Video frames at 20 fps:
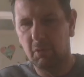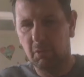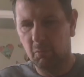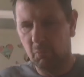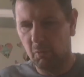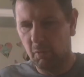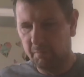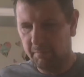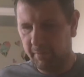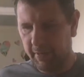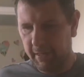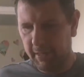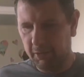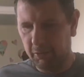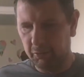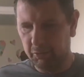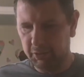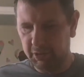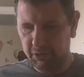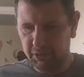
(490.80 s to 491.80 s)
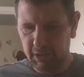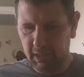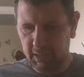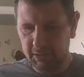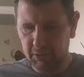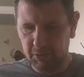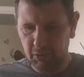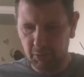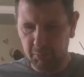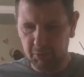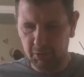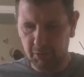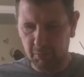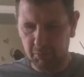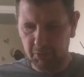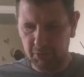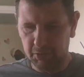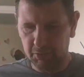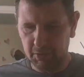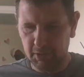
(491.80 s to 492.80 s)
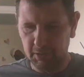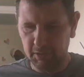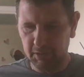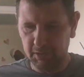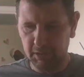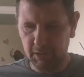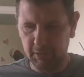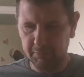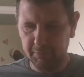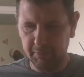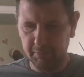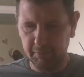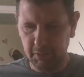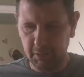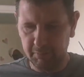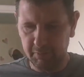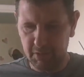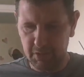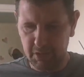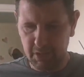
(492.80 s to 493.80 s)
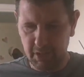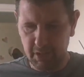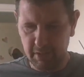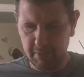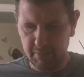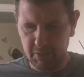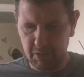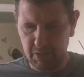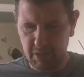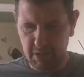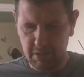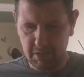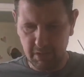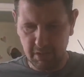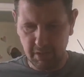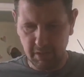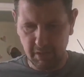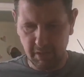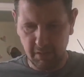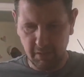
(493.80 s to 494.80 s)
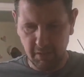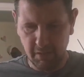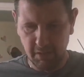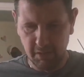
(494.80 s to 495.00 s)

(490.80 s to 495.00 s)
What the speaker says: what vehicles it charges up to. I'm just trying to see if it says in here.